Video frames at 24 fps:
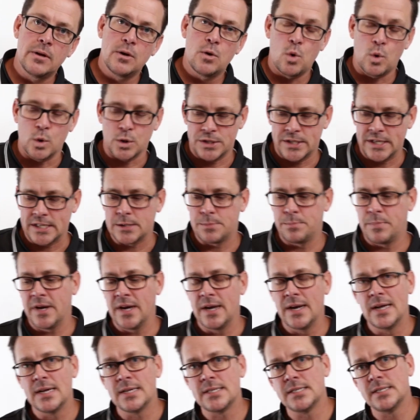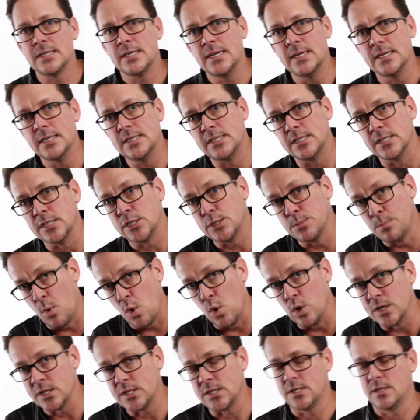or 6 B&S is the
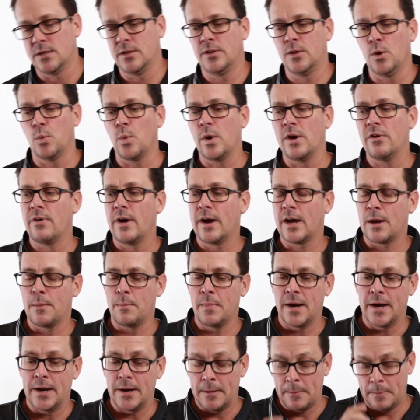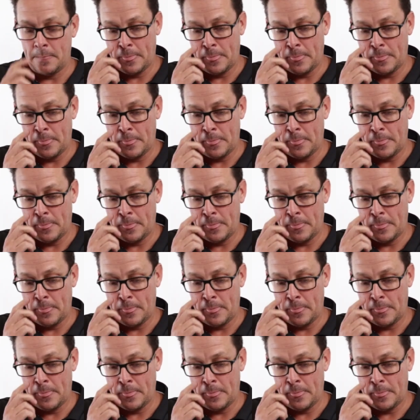smallest that we recommend.